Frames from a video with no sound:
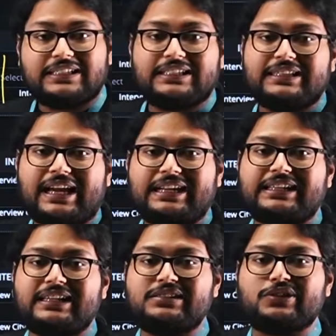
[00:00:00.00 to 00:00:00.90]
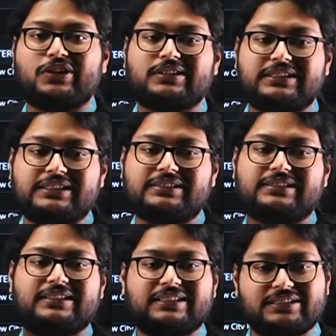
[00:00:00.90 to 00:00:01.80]
In that case, your this
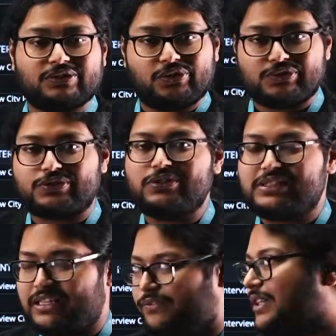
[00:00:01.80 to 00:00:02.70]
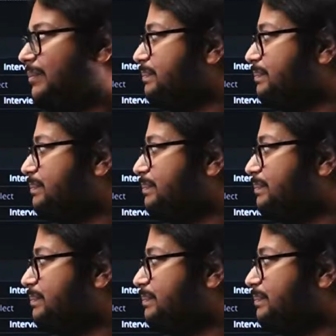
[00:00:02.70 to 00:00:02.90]
is also saved up.